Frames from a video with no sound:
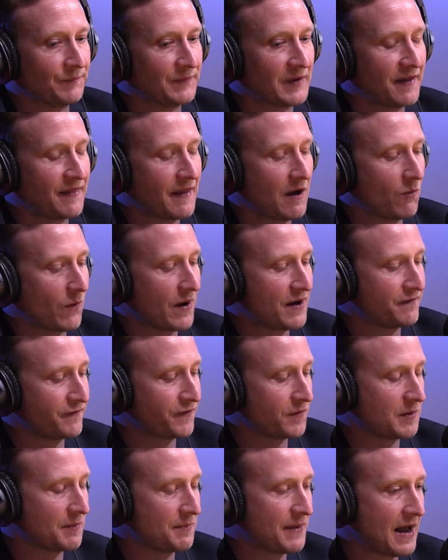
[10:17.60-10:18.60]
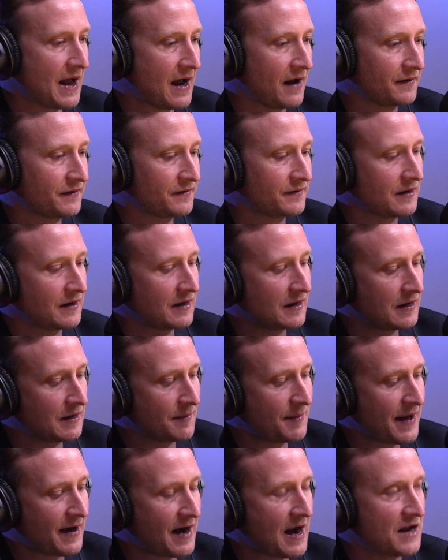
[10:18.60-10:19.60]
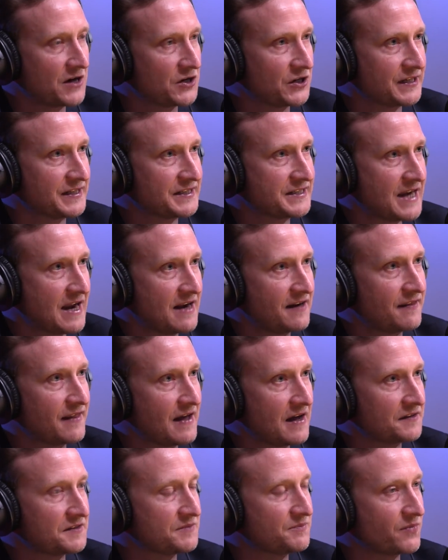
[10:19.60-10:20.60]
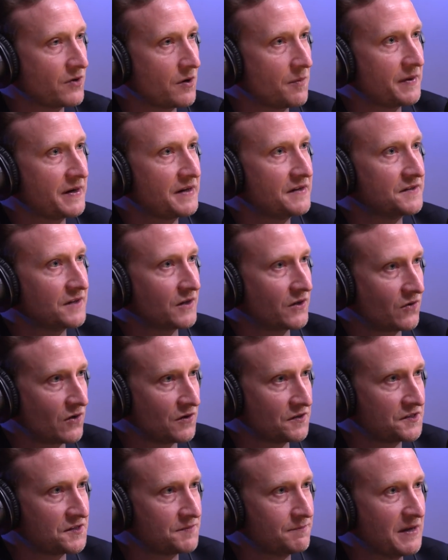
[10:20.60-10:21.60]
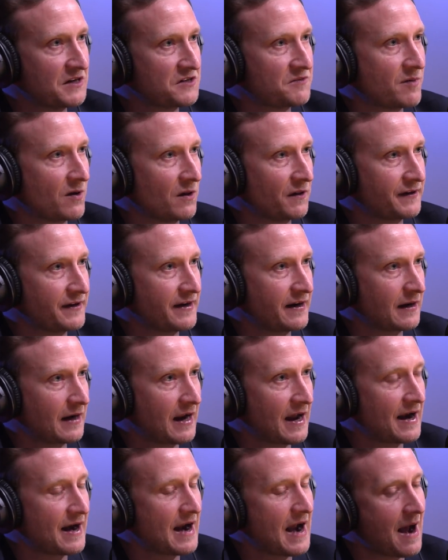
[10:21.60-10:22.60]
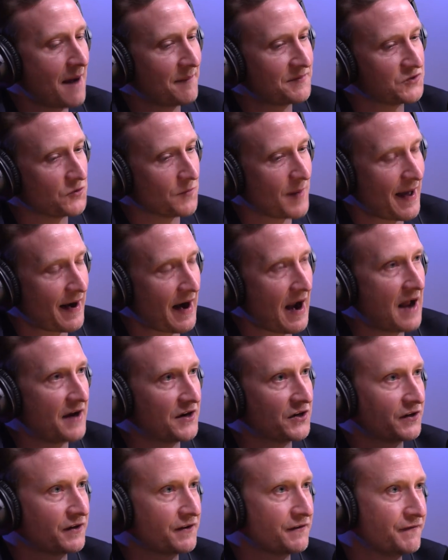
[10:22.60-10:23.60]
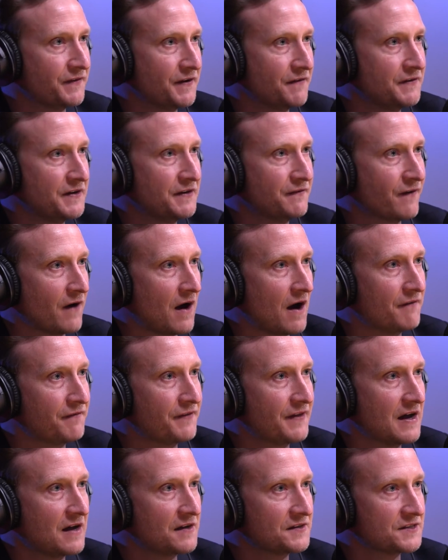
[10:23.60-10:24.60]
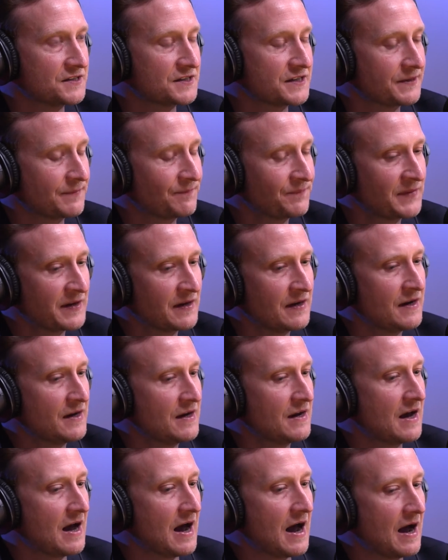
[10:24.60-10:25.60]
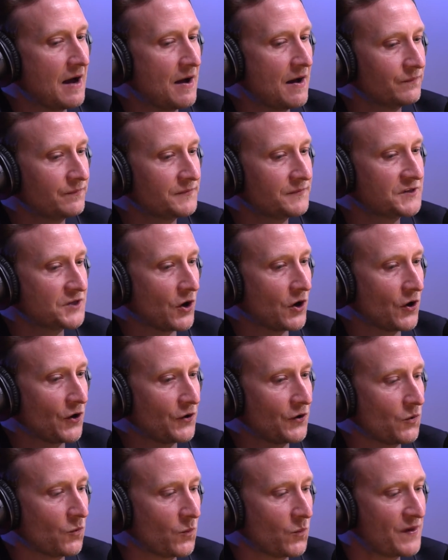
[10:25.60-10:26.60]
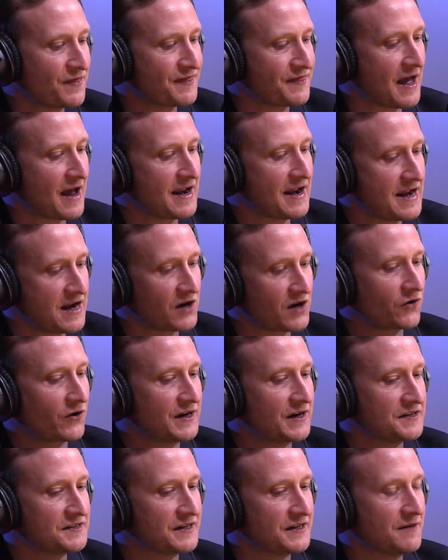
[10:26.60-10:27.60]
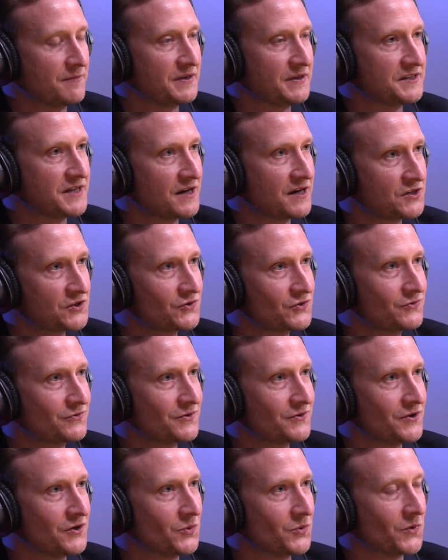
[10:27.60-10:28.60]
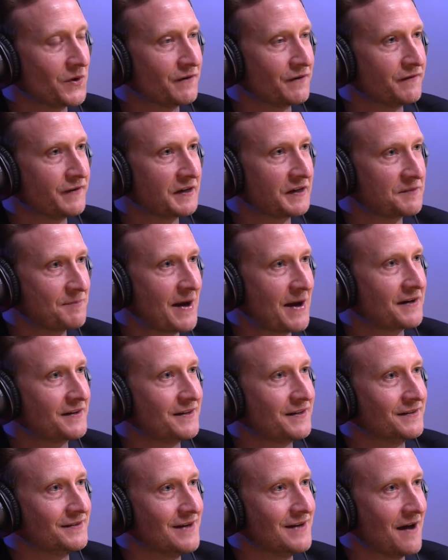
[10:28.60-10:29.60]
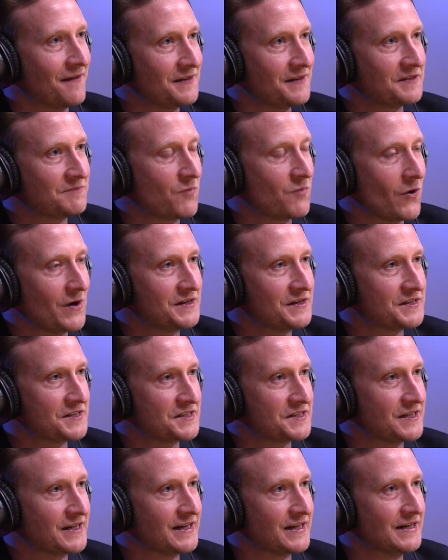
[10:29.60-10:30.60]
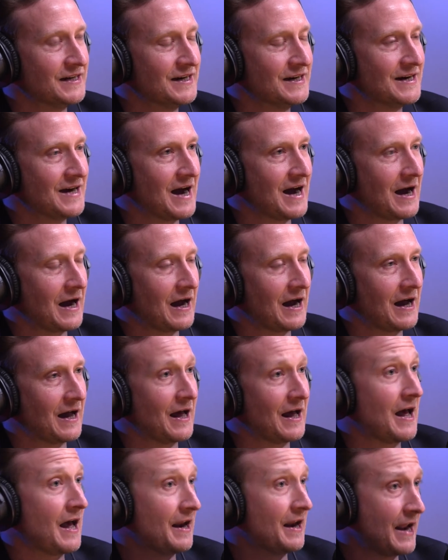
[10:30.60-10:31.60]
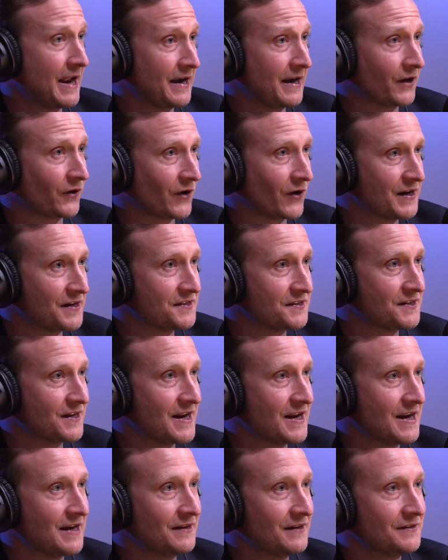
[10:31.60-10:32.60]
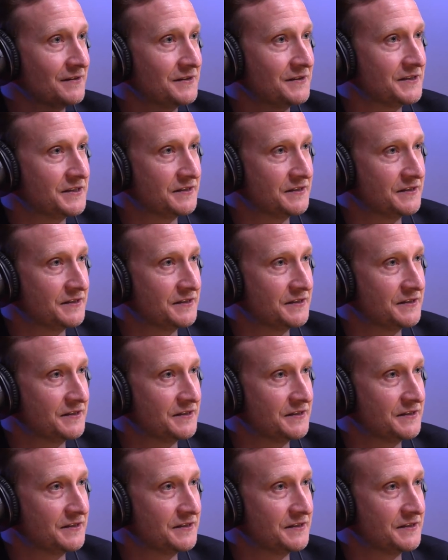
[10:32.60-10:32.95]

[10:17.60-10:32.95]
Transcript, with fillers: And that went from about uh, about 110,000 properties across metropolitan Adelaide up to about 155,000. So, with that increase in potential, you would have expected at this point to see uh, an increase in